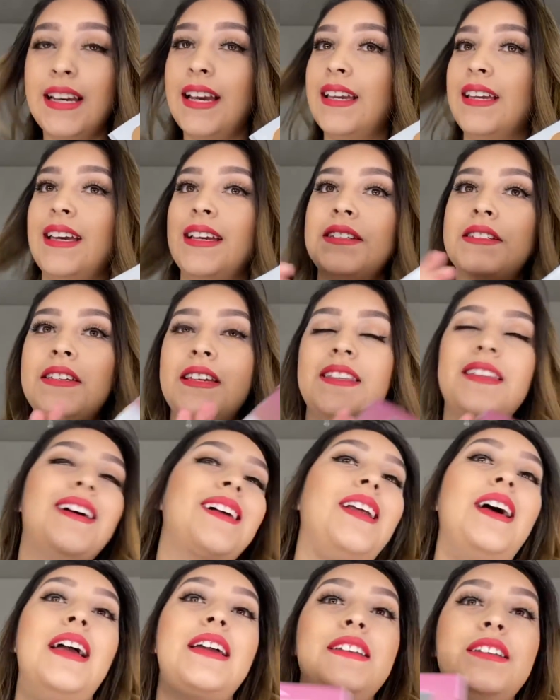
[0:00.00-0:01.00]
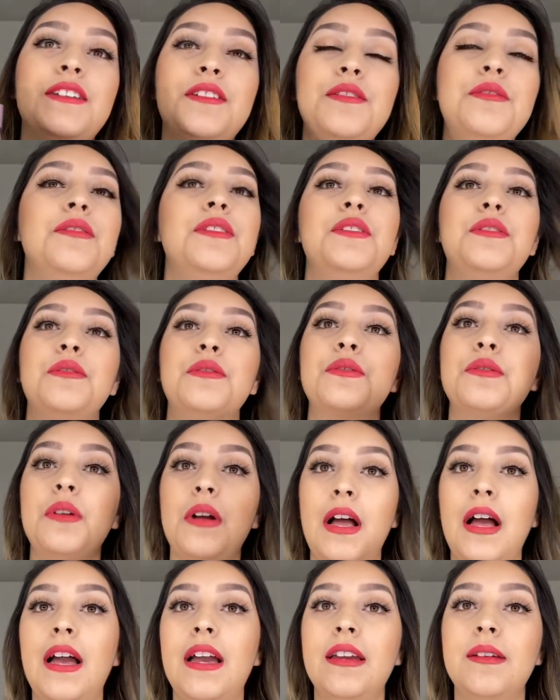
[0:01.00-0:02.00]
I can say that. I did do a neutral
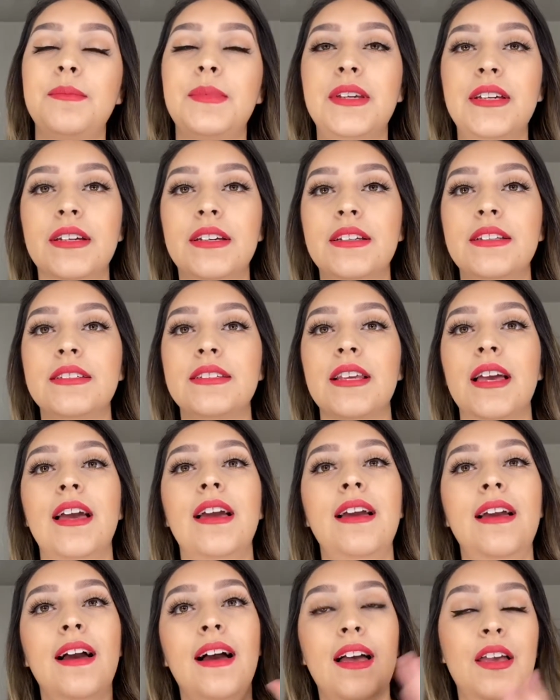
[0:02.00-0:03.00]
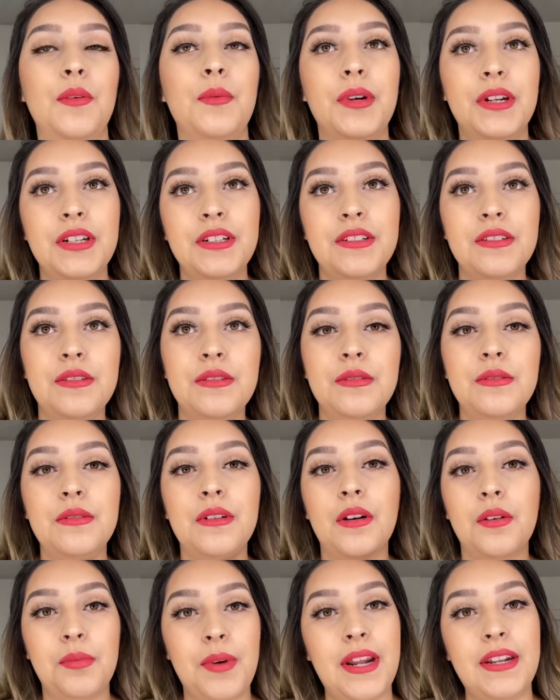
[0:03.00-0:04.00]
eye because I wanted to do
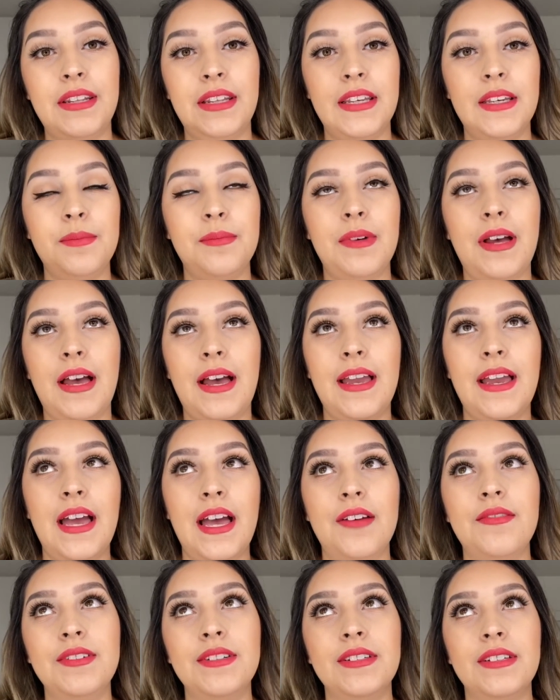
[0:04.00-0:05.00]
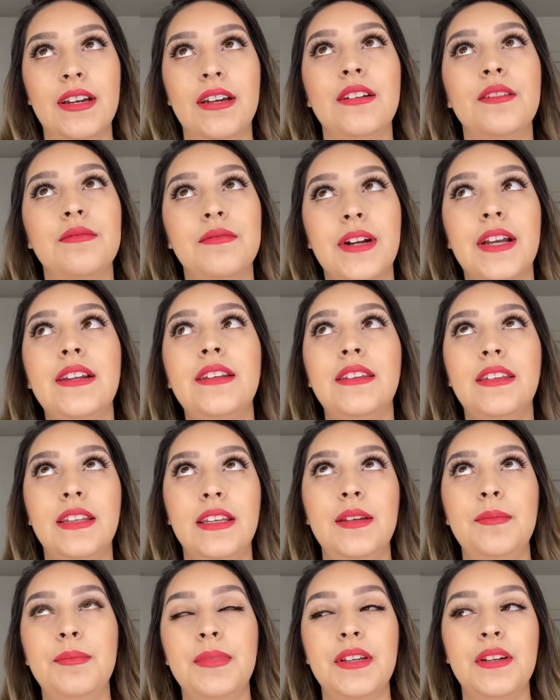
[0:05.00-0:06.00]
a red lip. I haven't done red
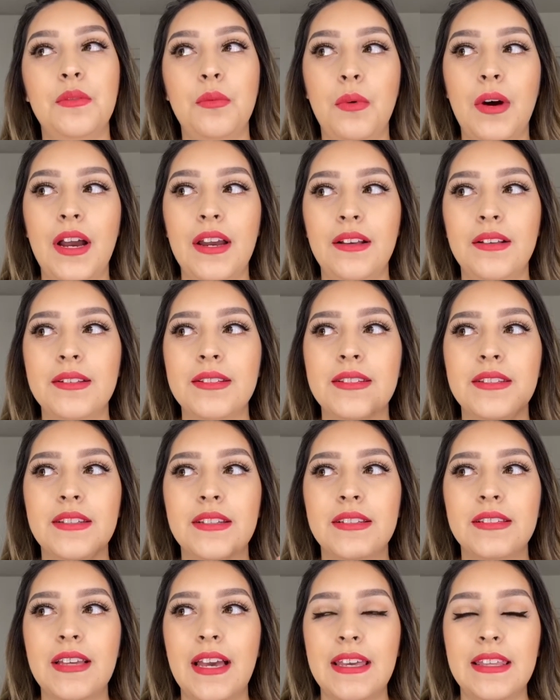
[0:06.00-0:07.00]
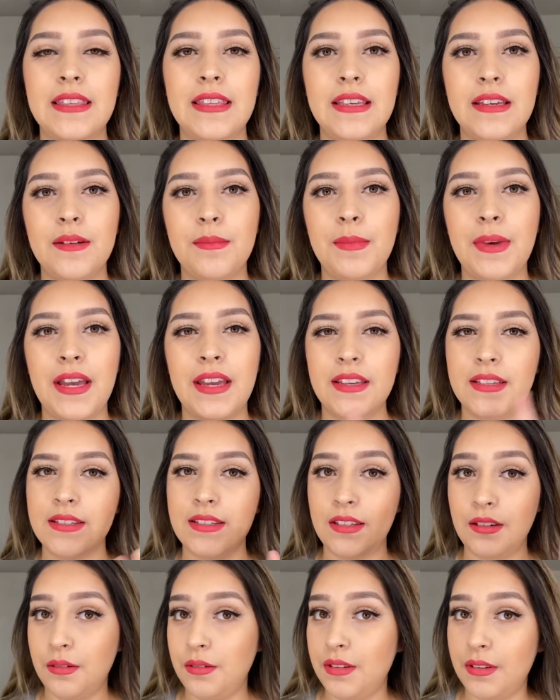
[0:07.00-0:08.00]
lip in a while, since I think my
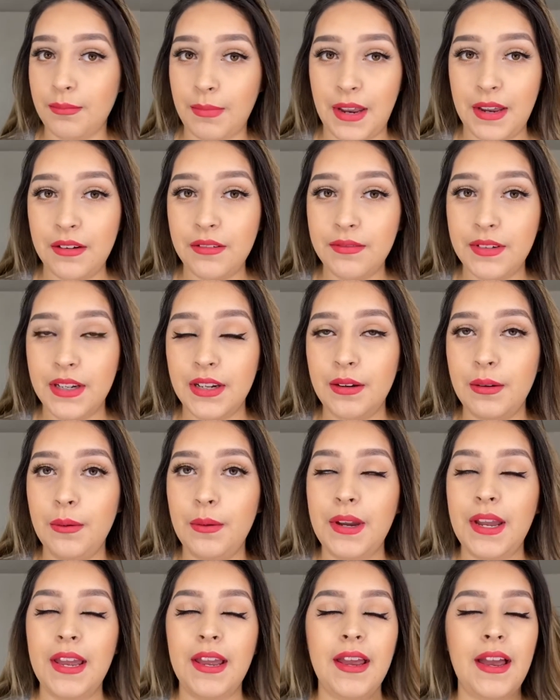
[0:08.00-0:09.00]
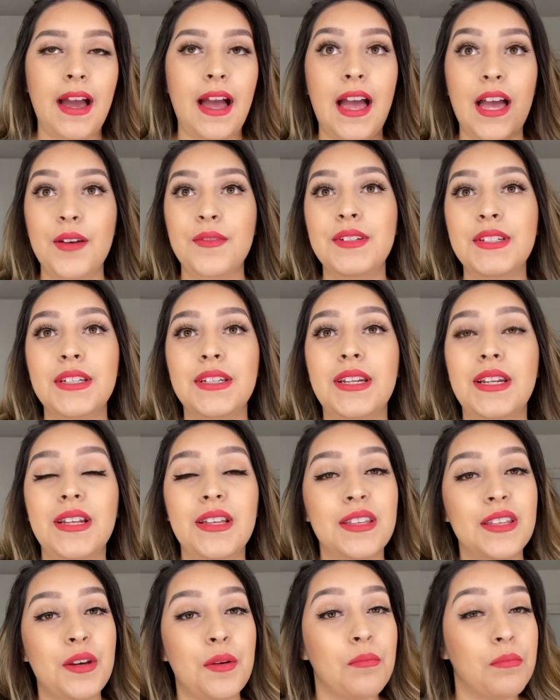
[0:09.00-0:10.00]
Cinco de Mayo video. I haven't done
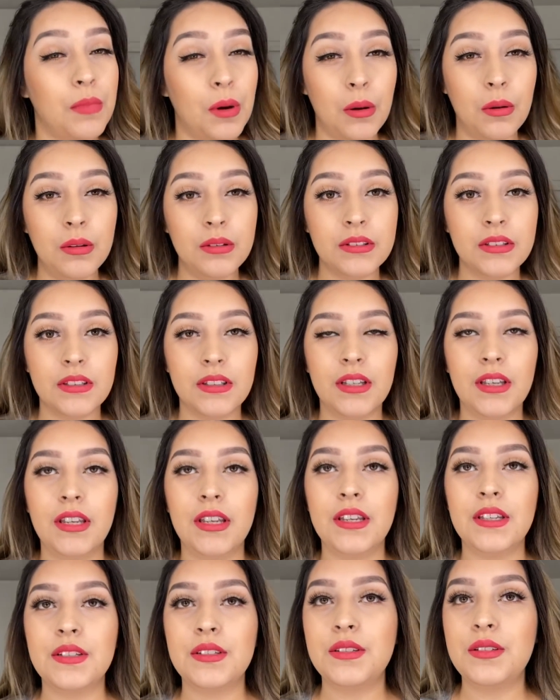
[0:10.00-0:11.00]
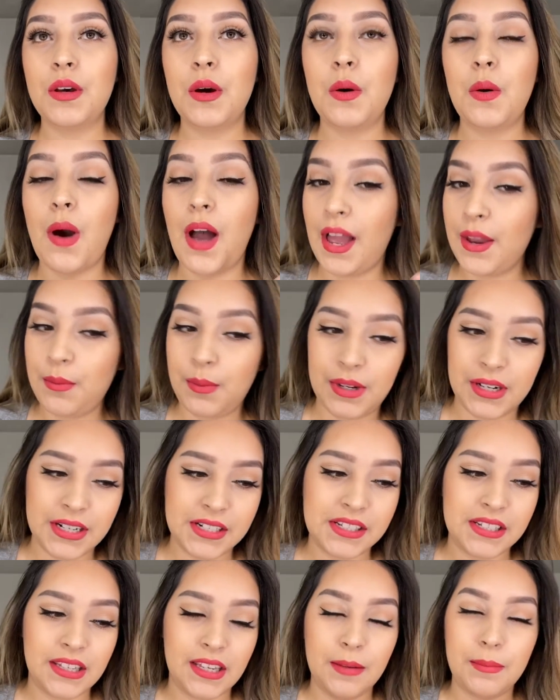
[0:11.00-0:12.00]
anything bold, so I wanted
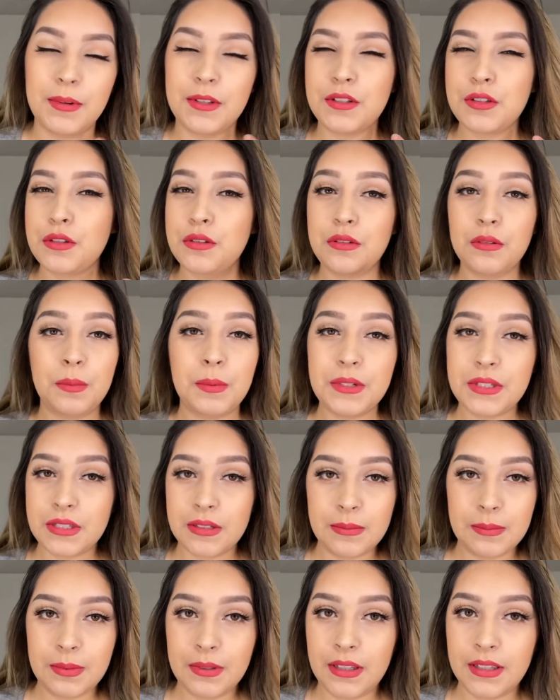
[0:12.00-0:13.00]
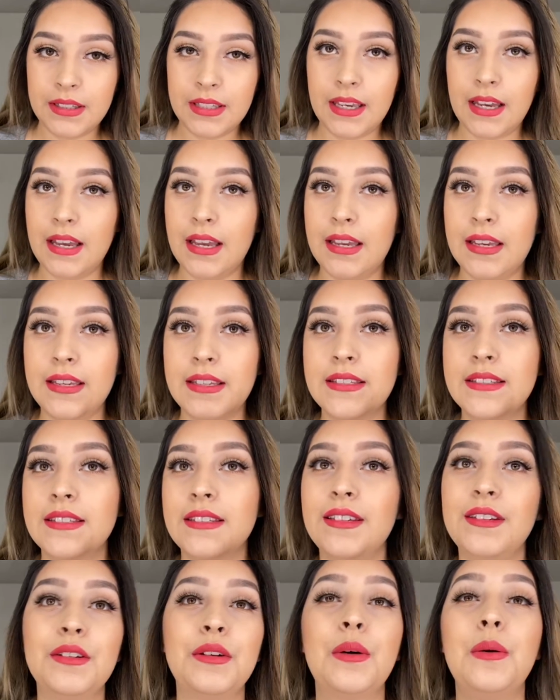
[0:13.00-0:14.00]
to keep it super simple on the eyes,
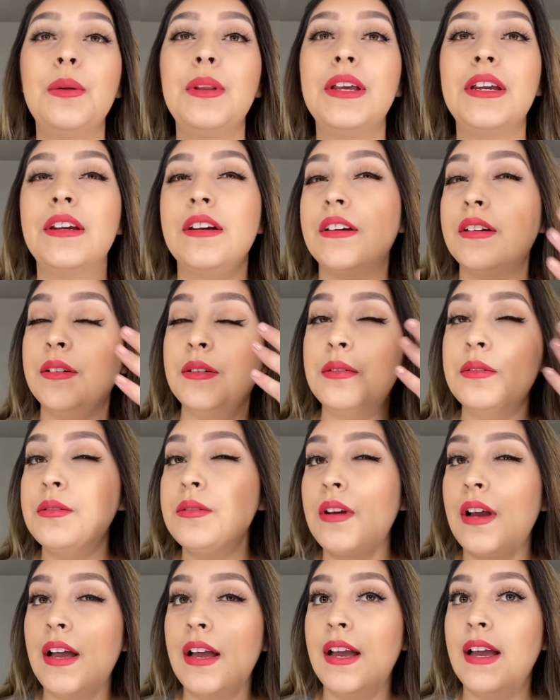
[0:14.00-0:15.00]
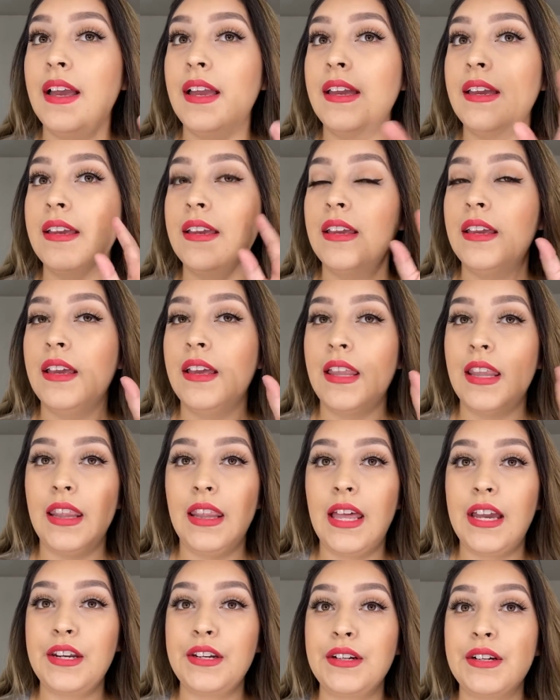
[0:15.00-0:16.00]
you know, like a neutral eye
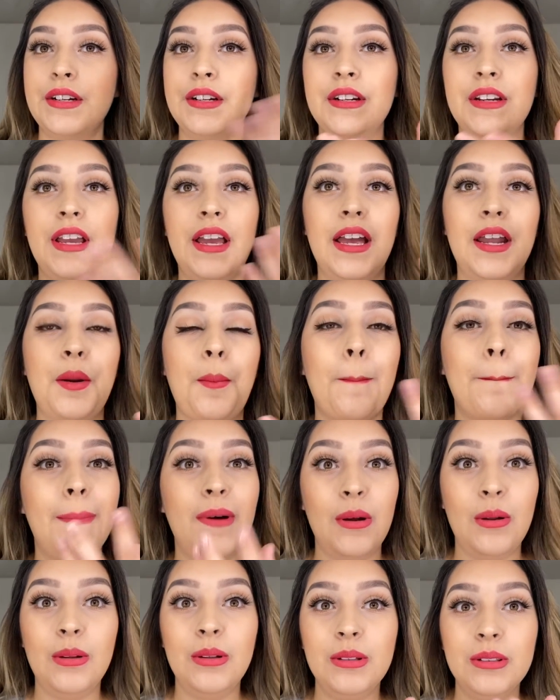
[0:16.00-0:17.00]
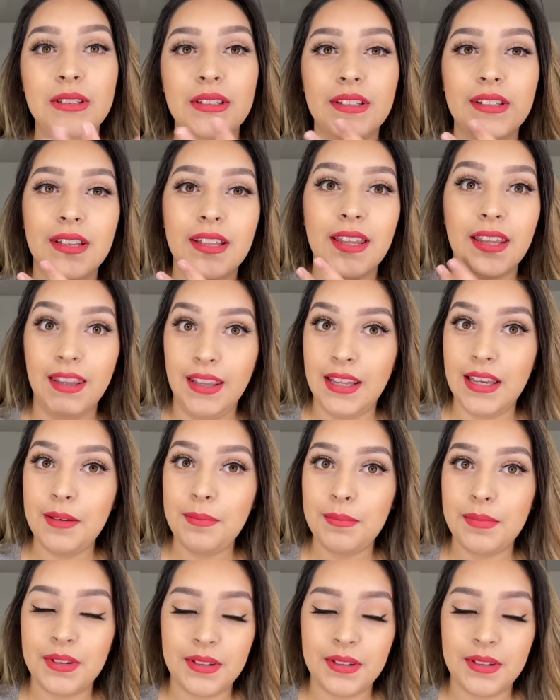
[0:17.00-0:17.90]
liner and a bold lip.